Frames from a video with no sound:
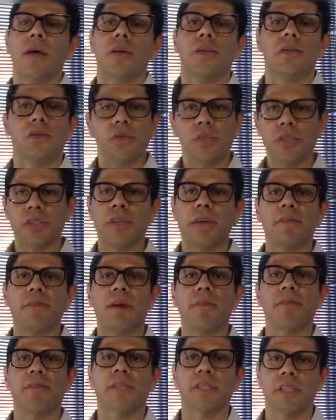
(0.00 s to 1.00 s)
So you just have
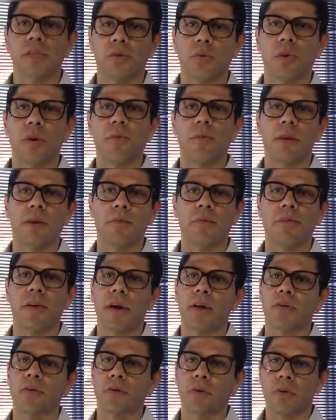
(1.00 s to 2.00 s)
to have a 620 minimum
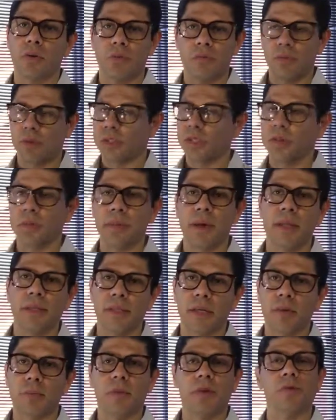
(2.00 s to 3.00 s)
FICO score, which is
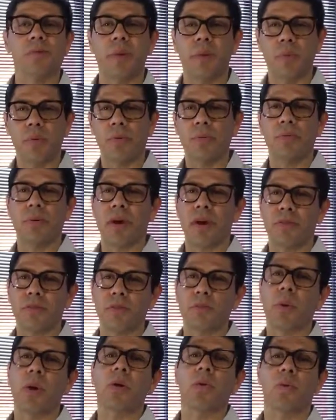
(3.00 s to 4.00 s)
amazing. Most people, your
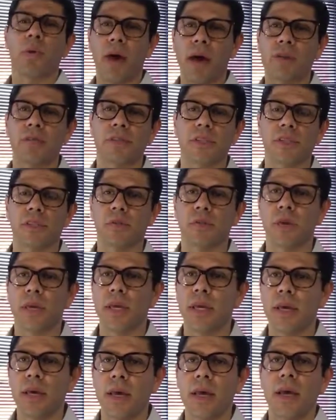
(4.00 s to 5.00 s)
average borrower, will have
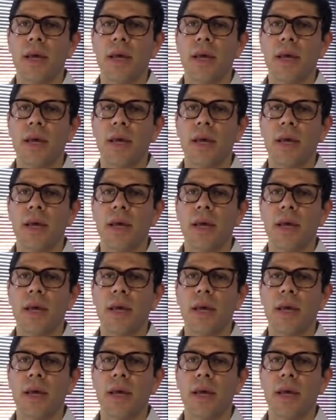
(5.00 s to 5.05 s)
620.